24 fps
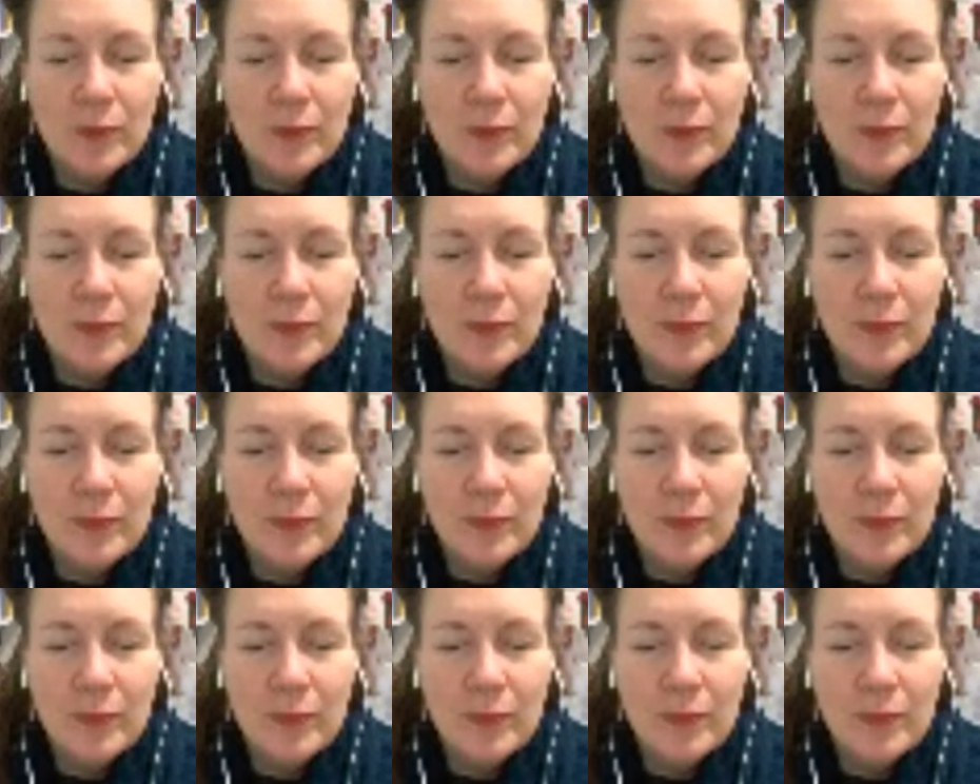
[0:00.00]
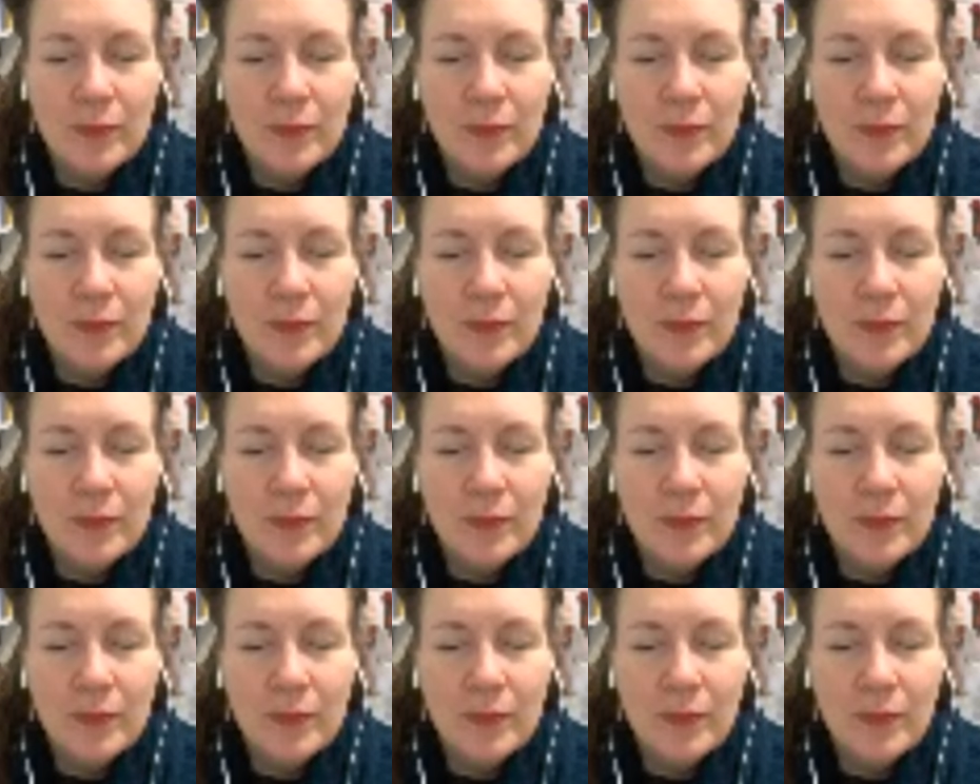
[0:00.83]

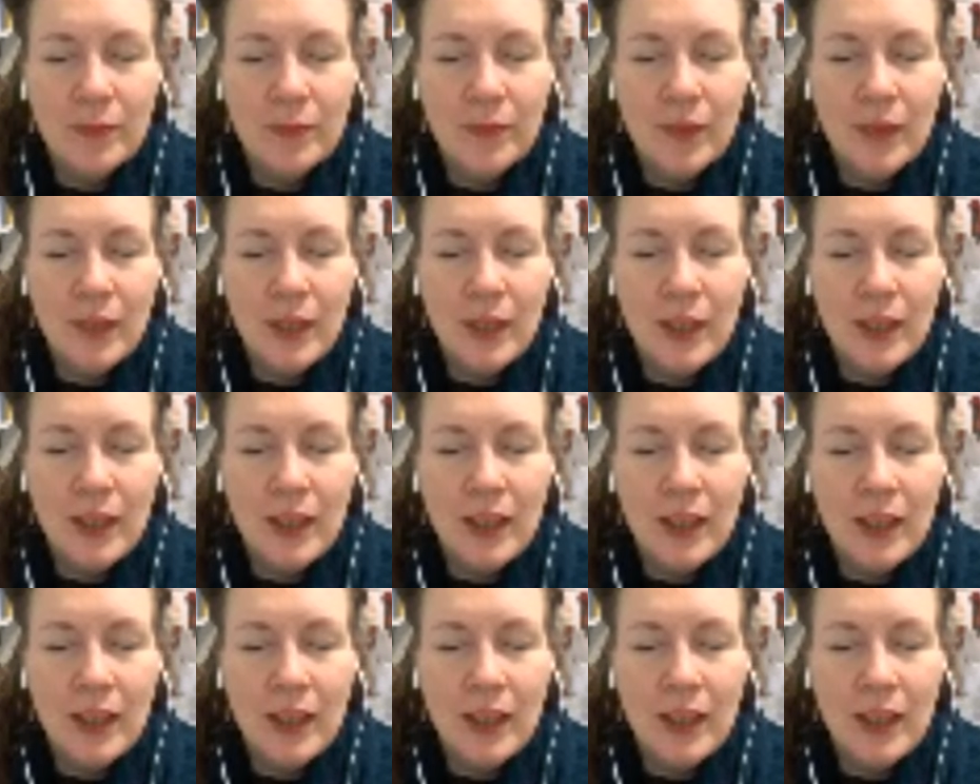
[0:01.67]
(silence)